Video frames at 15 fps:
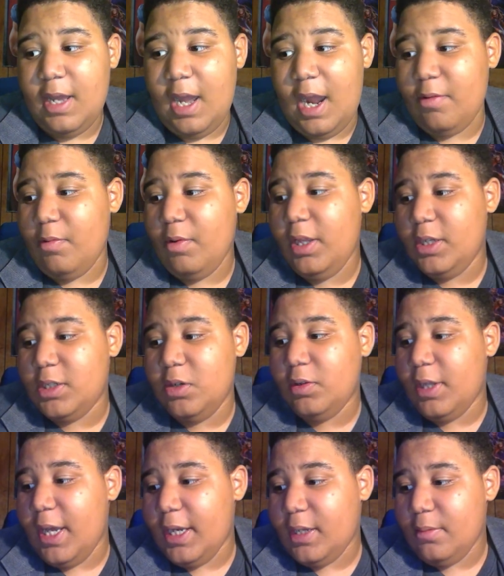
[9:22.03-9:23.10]
I really don't
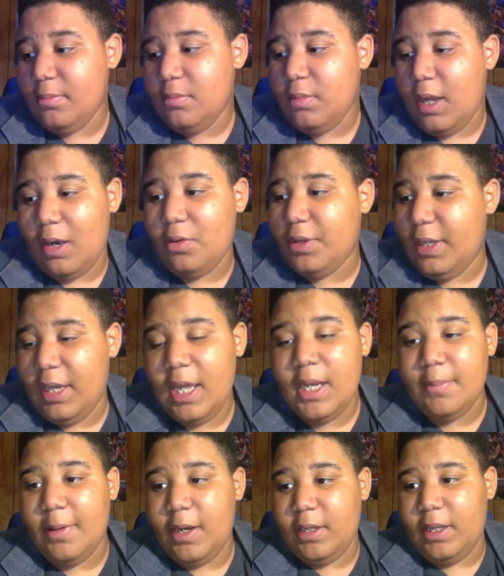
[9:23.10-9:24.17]
like him. I don't think
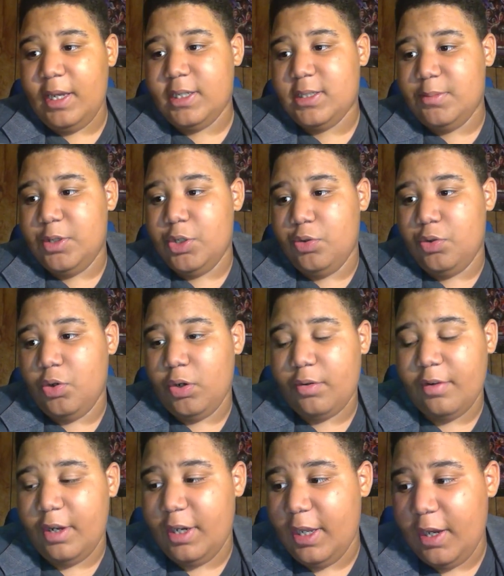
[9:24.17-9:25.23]
anybody likes him in New York
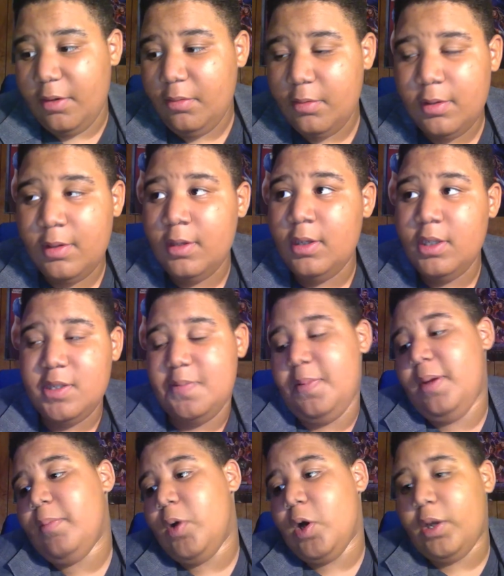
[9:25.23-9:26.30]
right now. It's a
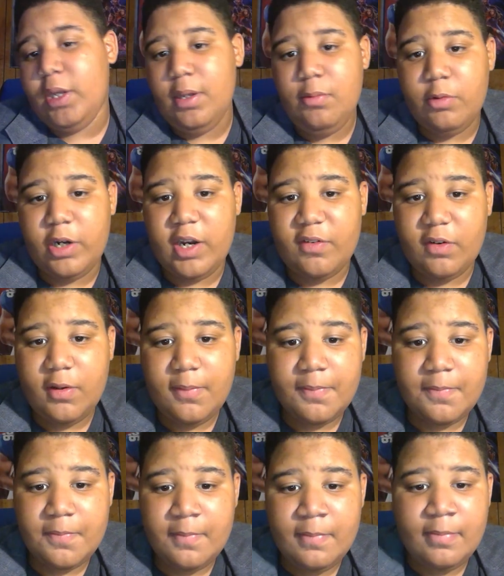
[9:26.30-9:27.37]
big market, whatever.
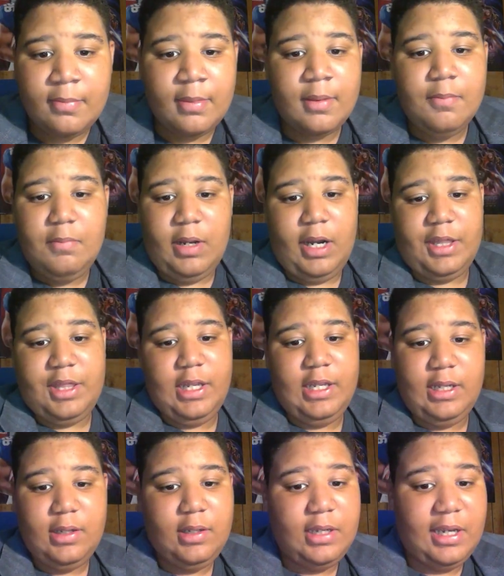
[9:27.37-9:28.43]
But I think
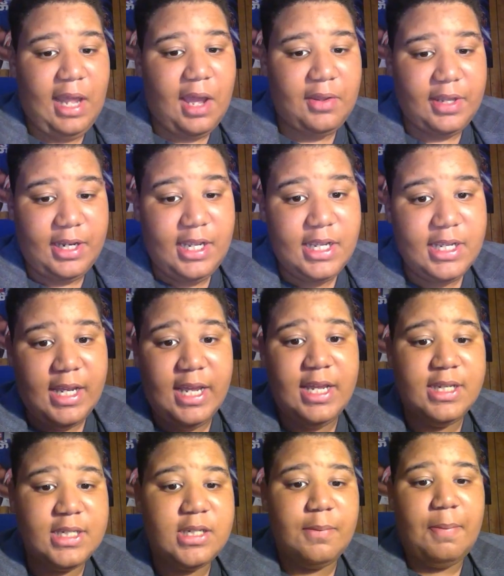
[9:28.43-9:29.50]
now that he
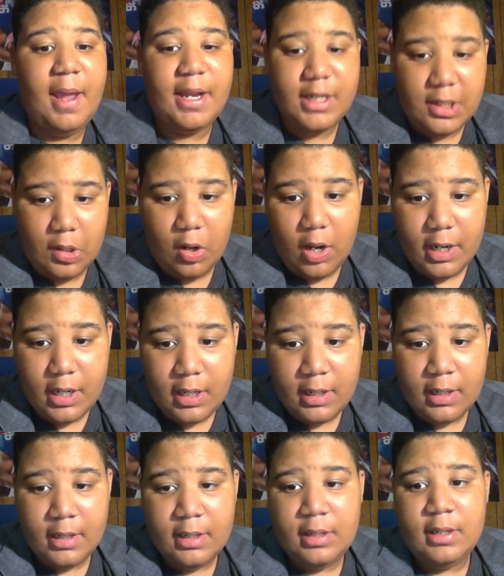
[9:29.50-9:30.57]
is depended on,
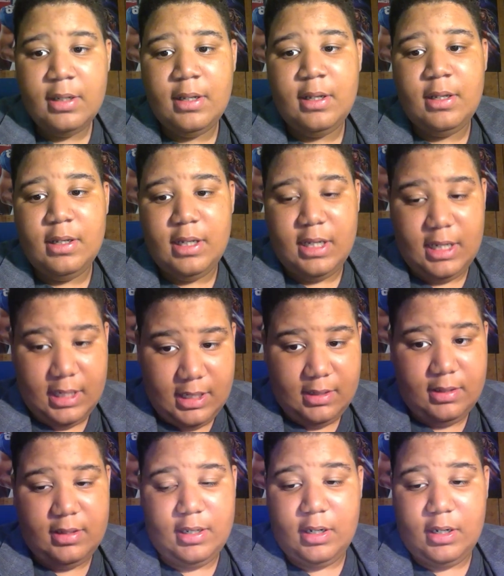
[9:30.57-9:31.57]
he's